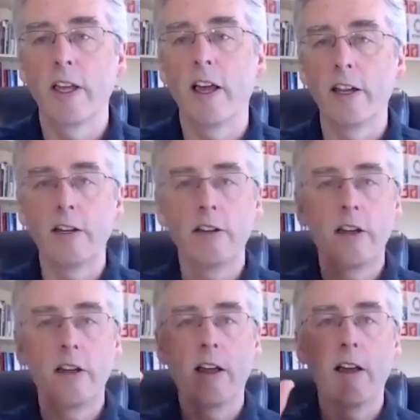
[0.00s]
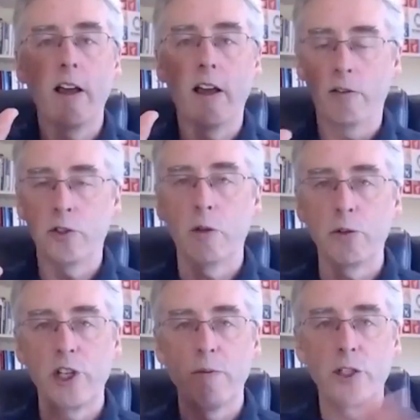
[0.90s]
I'll stop
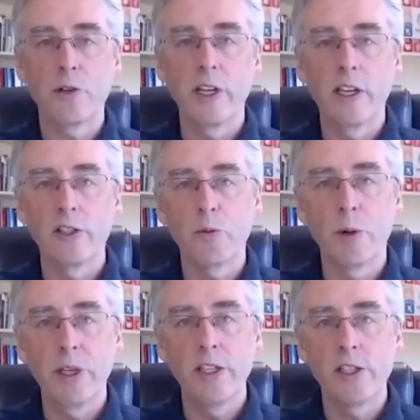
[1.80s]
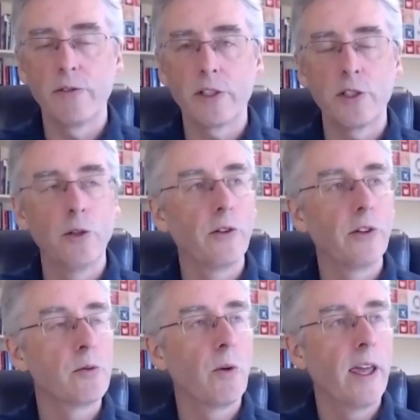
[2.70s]
sharing my screen because it's probably easier for us to talk
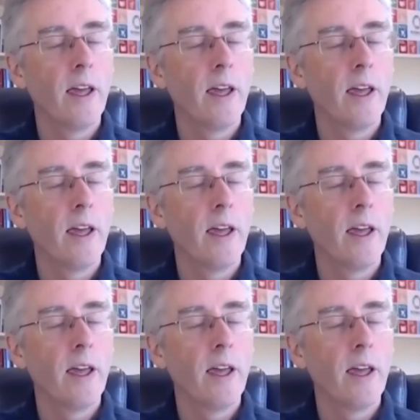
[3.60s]
this way.